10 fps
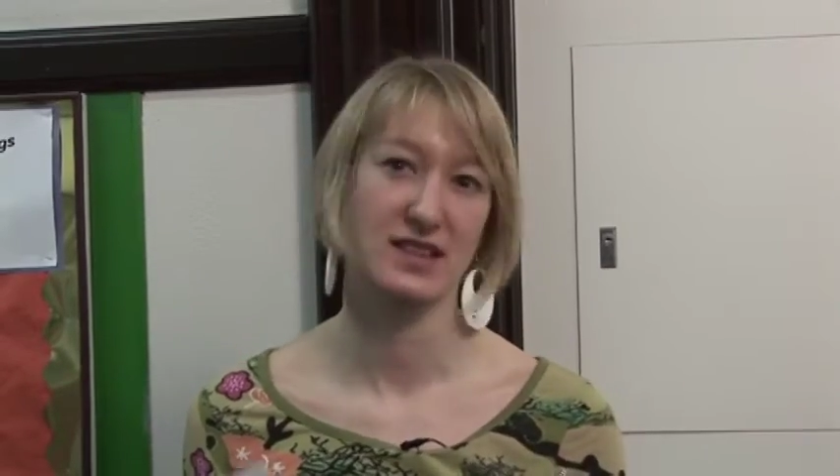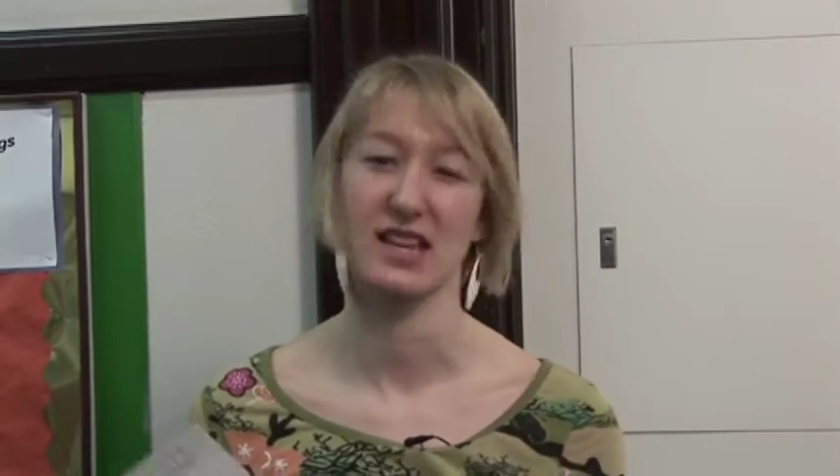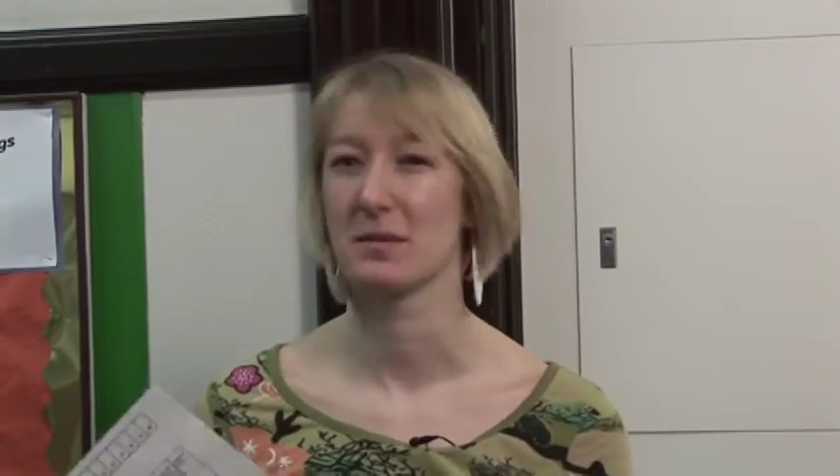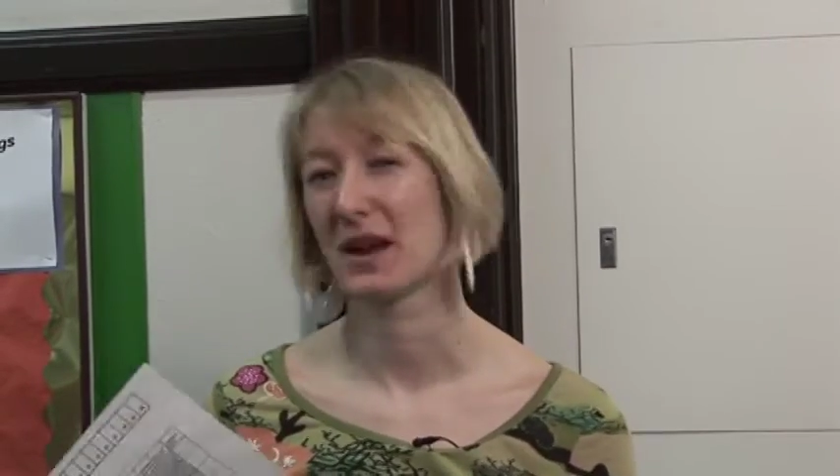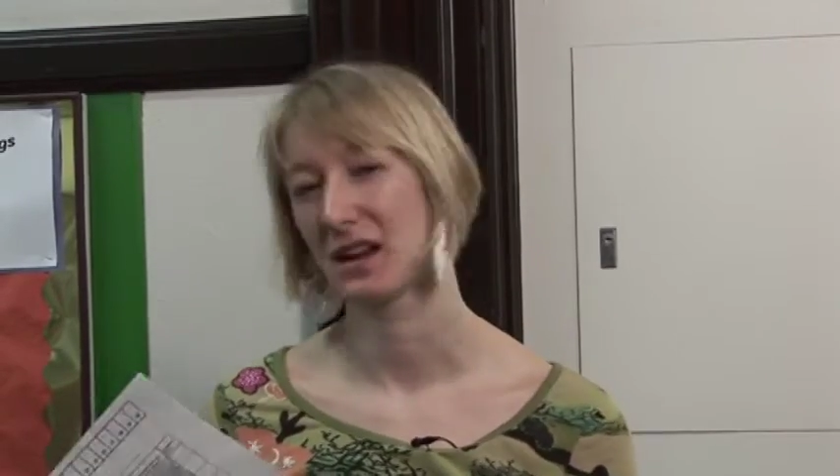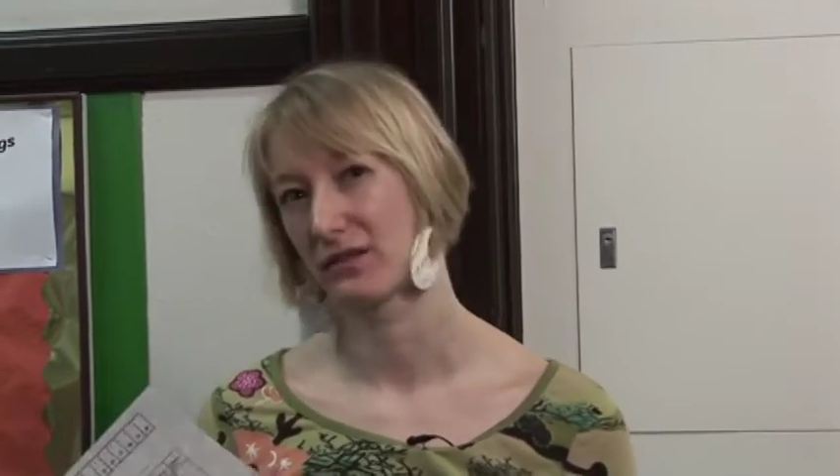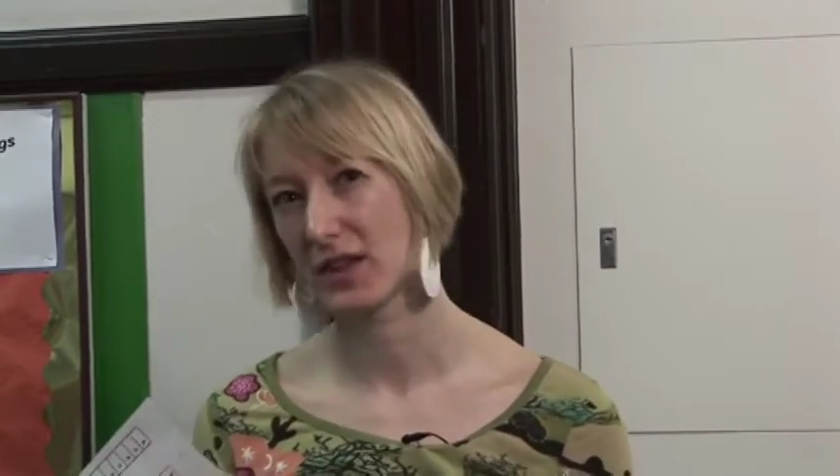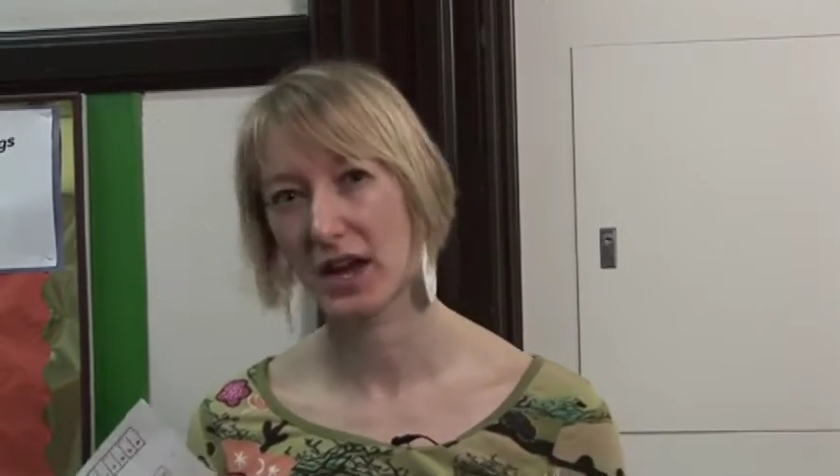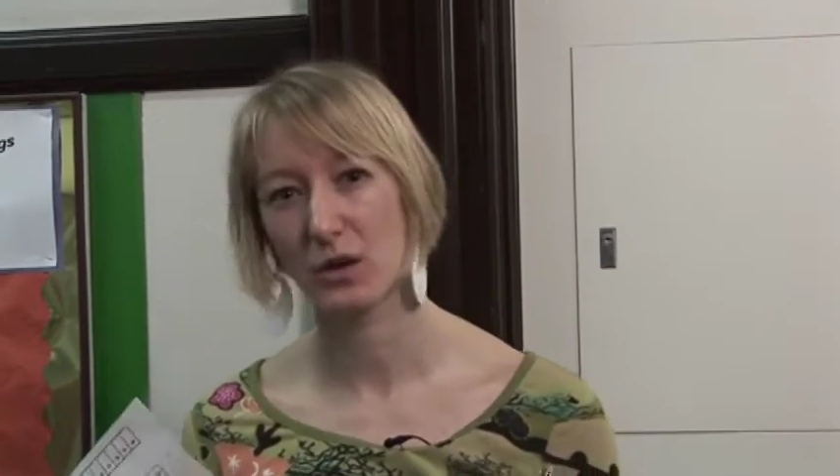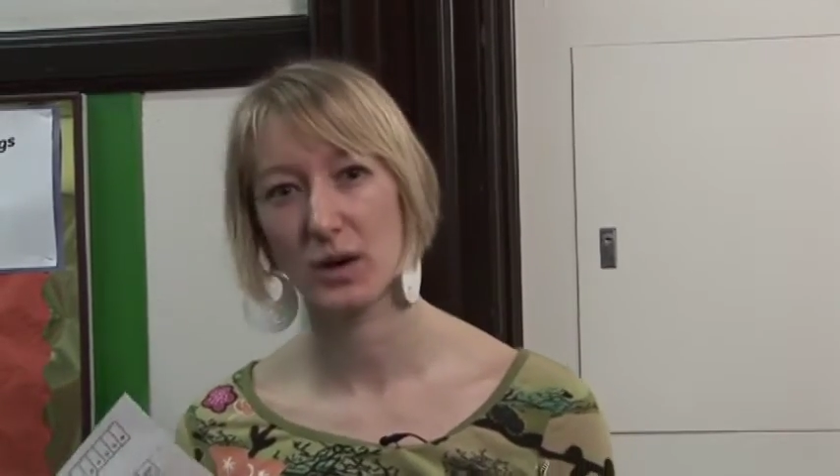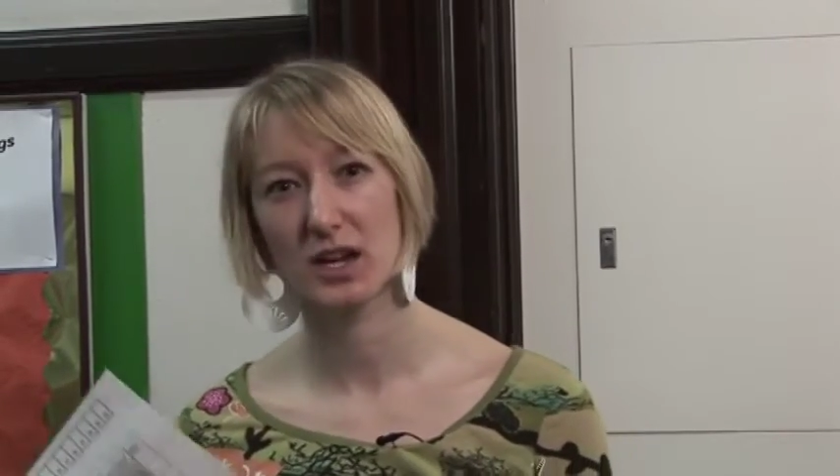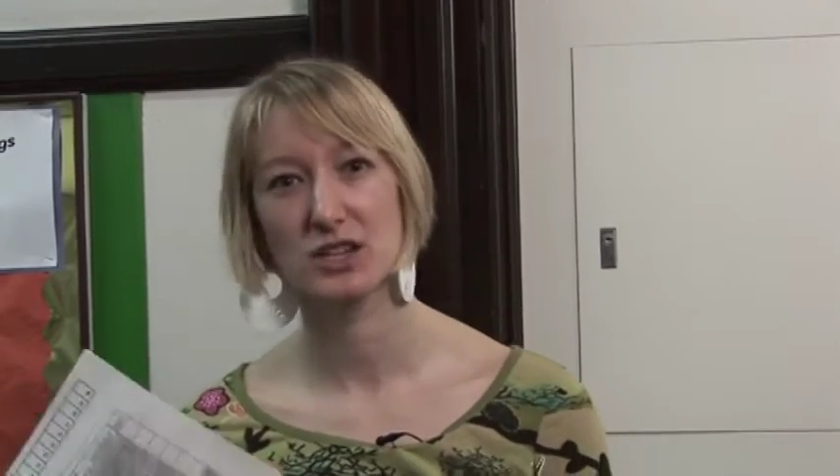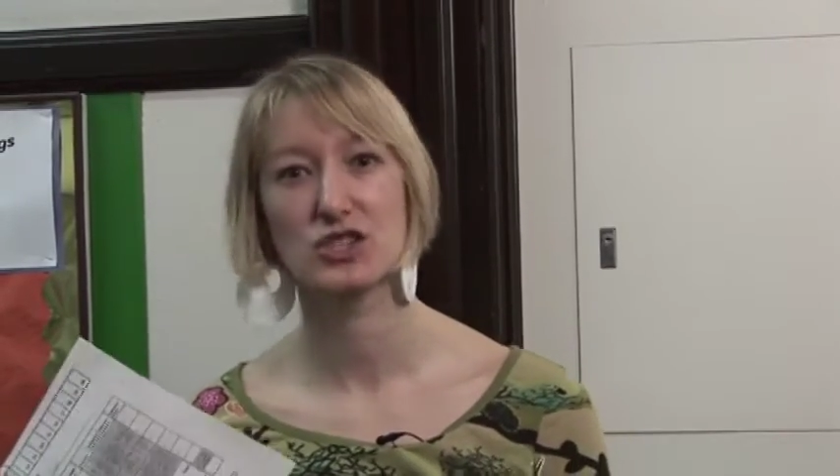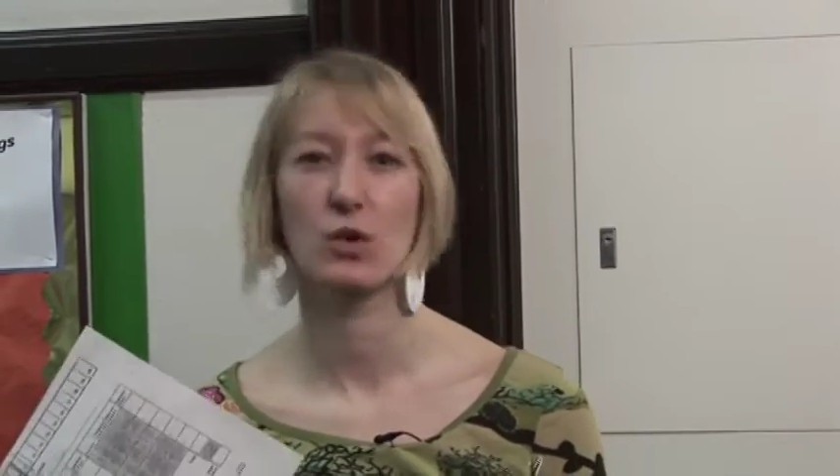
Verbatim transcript: the same native language,